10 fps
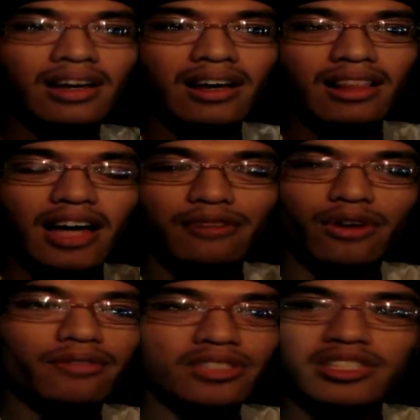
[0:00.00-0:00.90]
a lot of
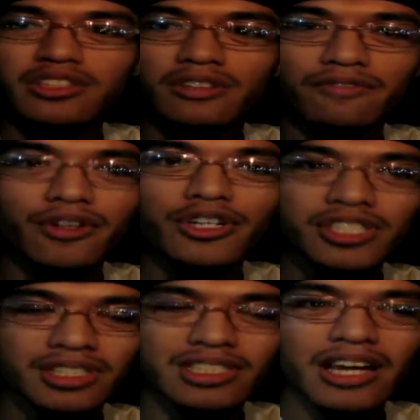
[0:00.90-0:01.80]
references to the
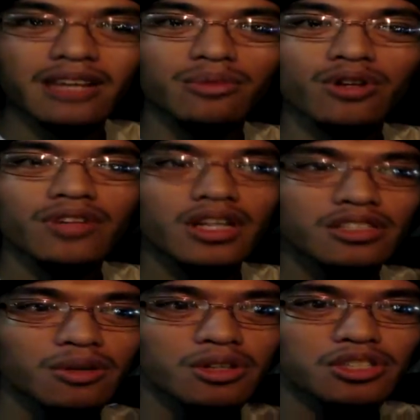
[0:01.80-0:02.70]
first and second movie, and
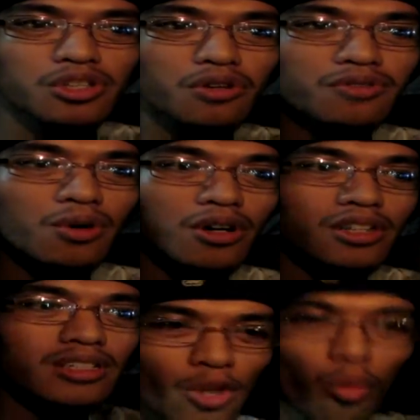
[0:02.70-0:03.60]
so on and so forth.